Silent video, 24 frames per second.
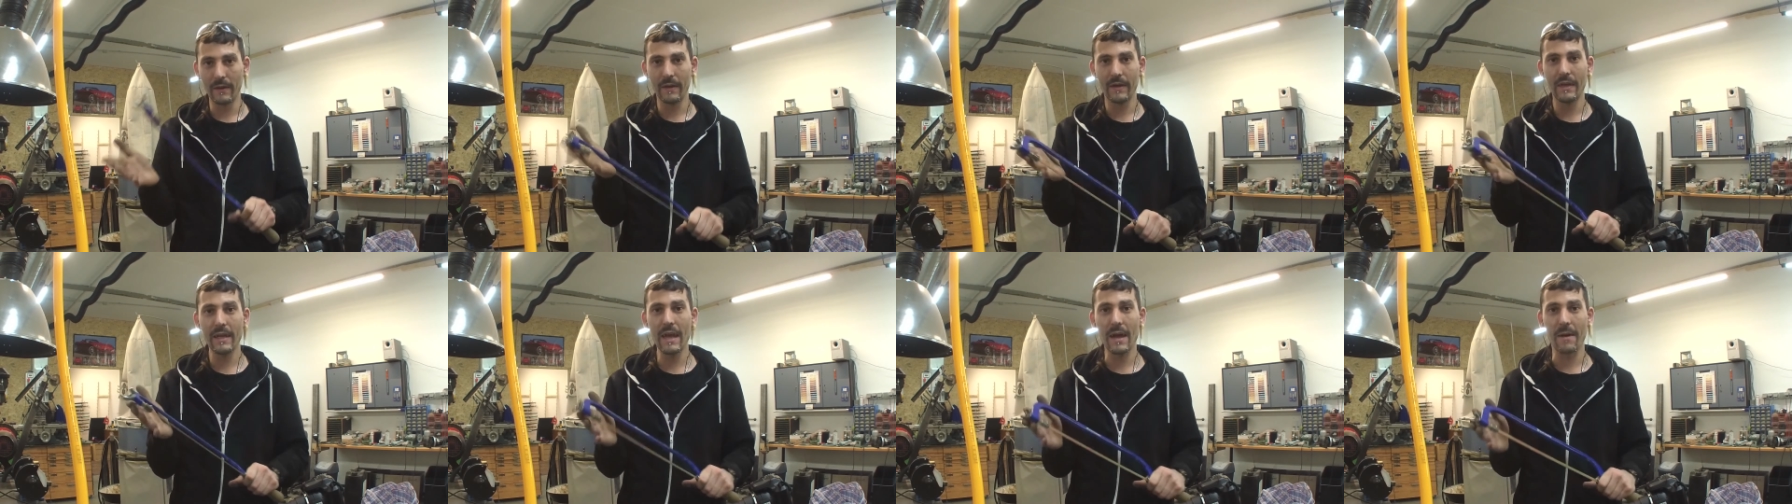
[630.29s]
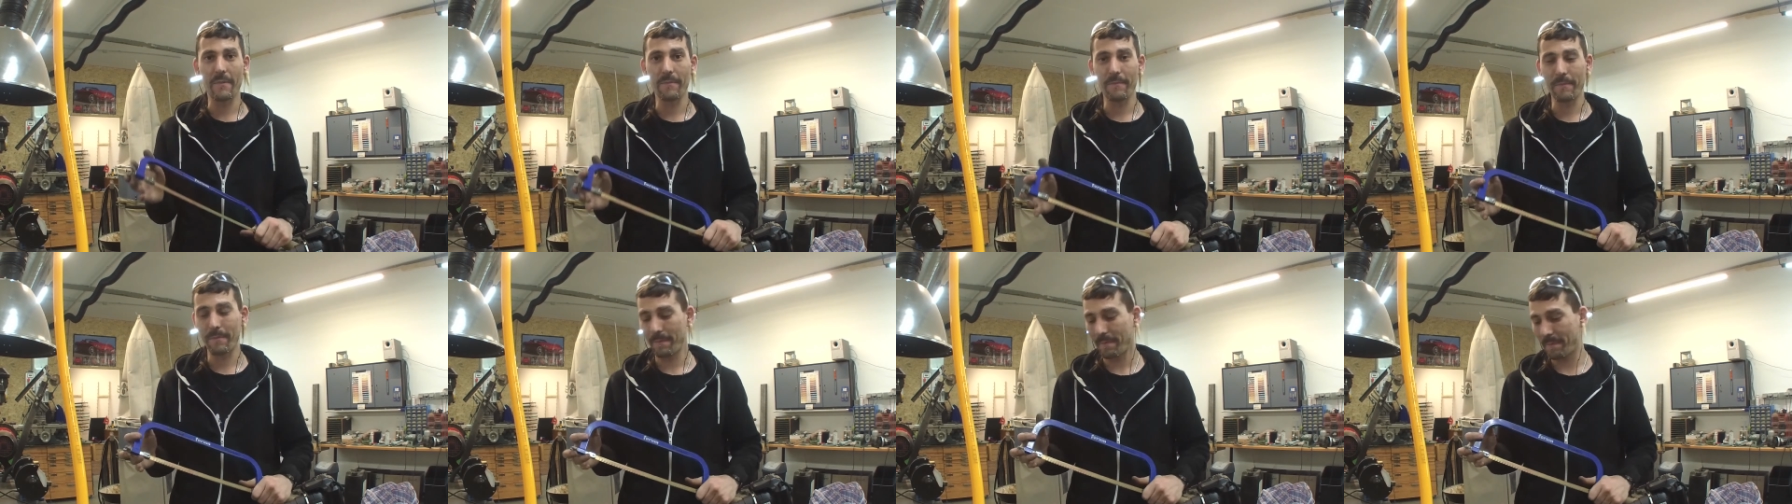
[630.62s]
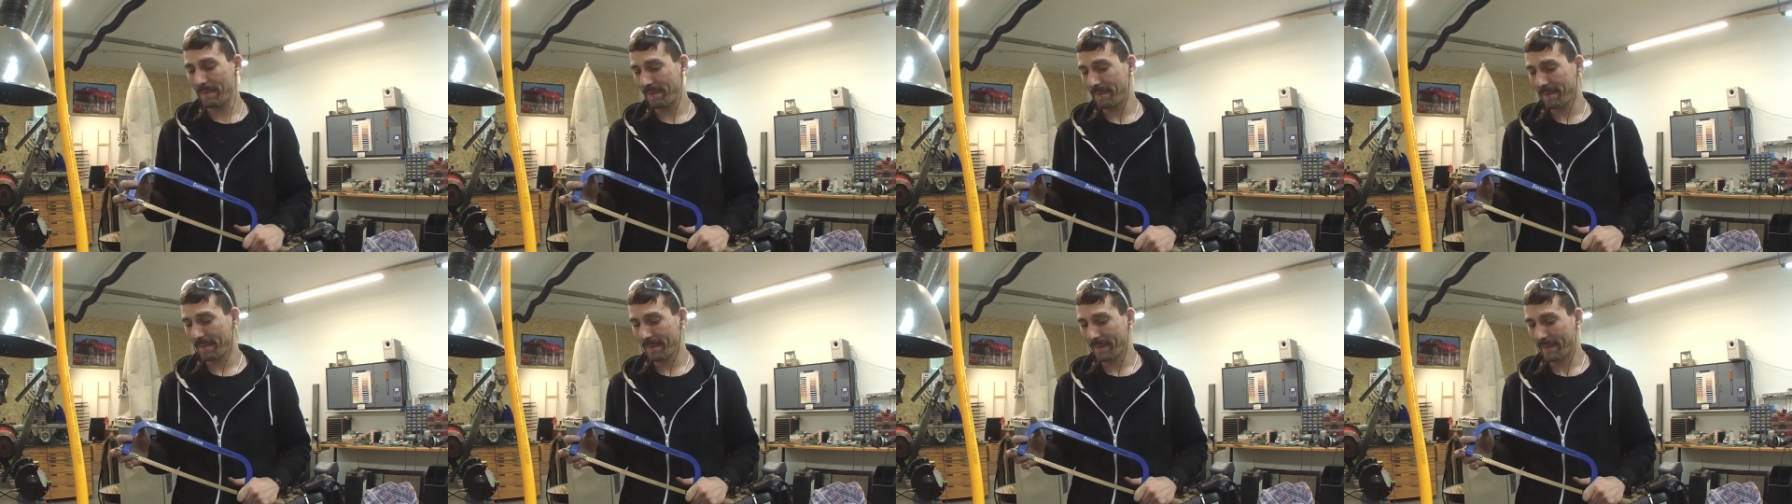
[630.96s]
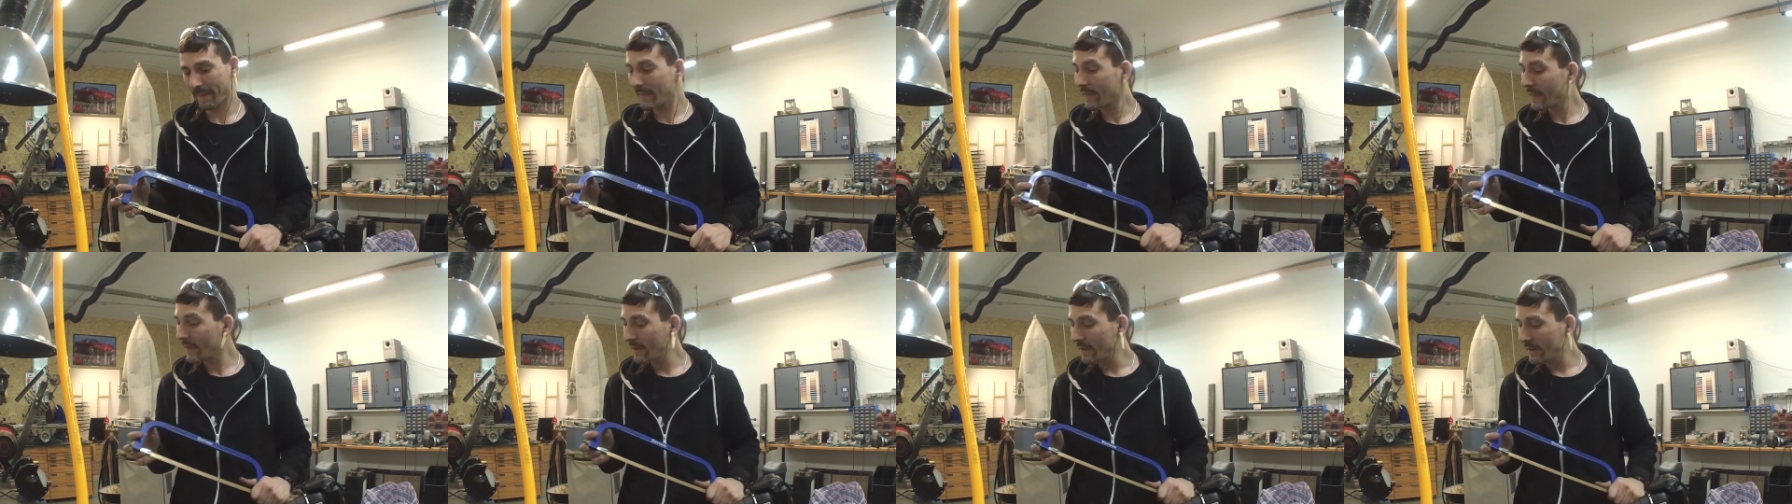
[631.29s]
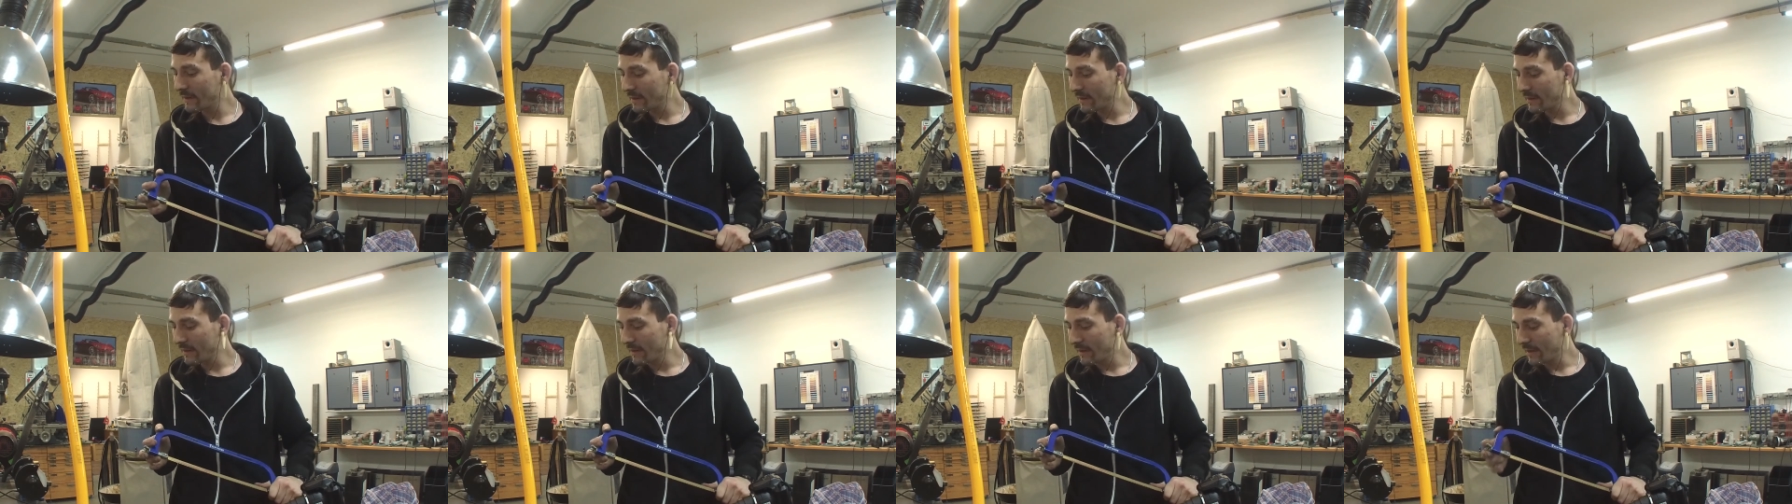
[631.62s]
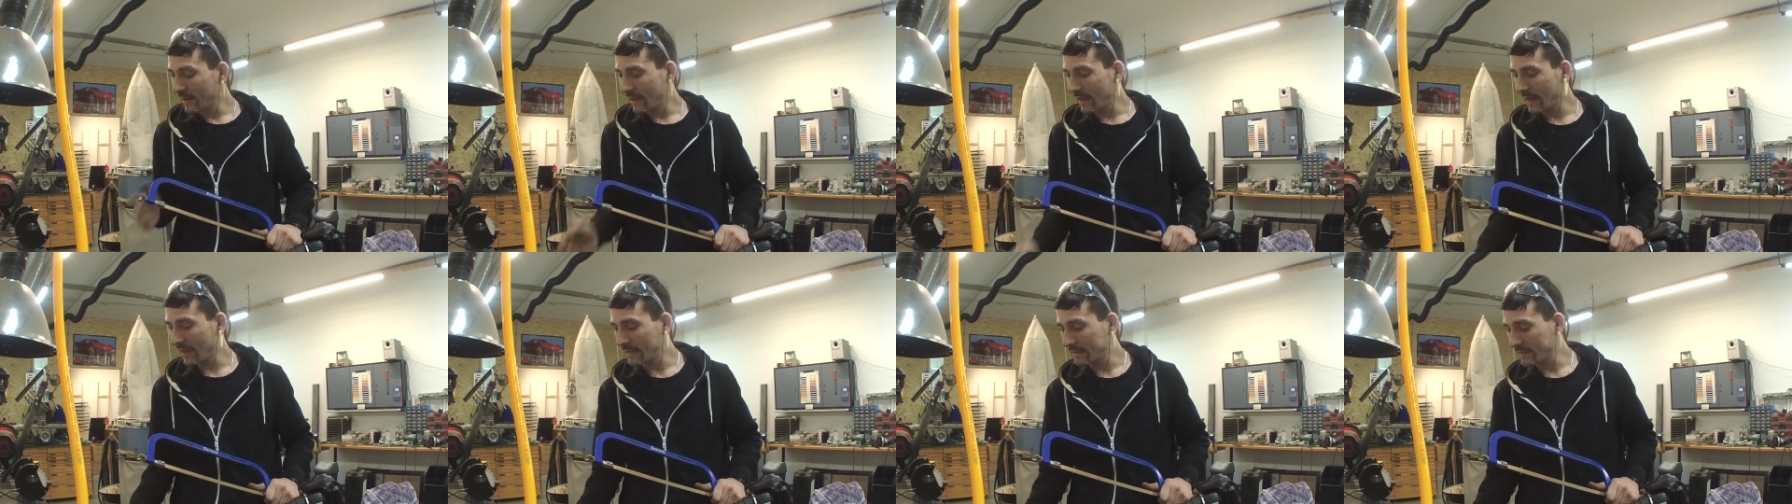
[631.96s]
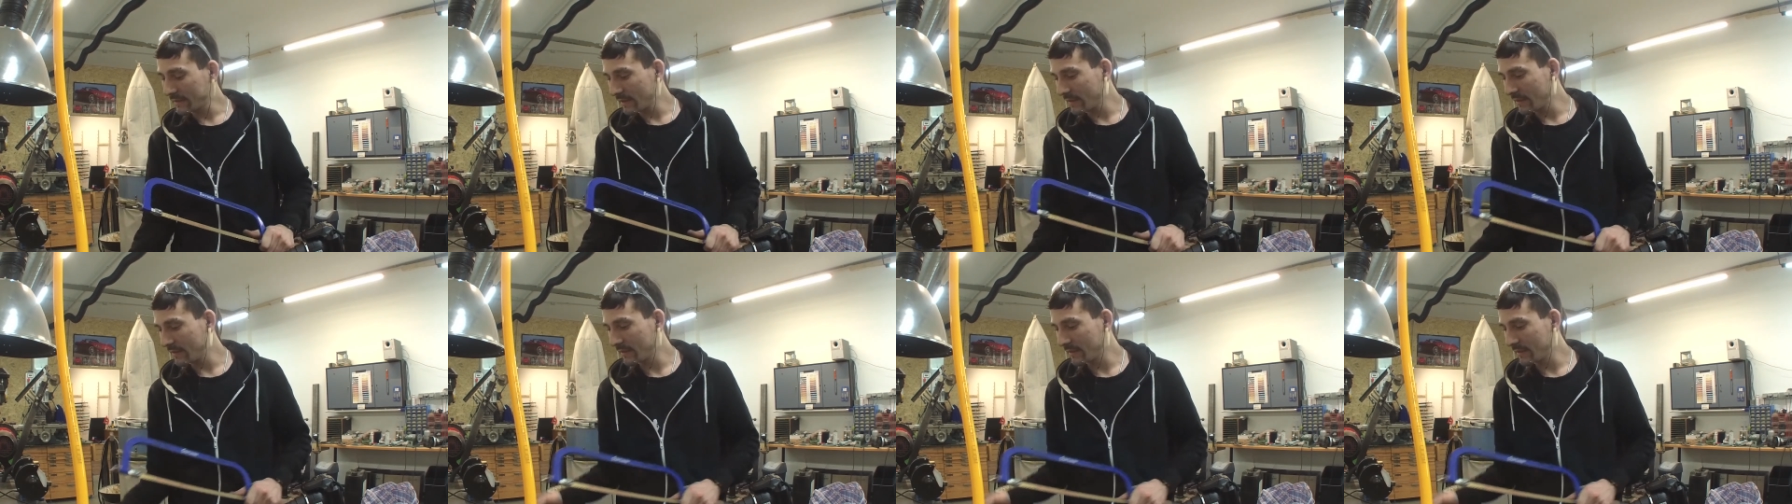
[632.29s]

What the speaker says: Yeah, and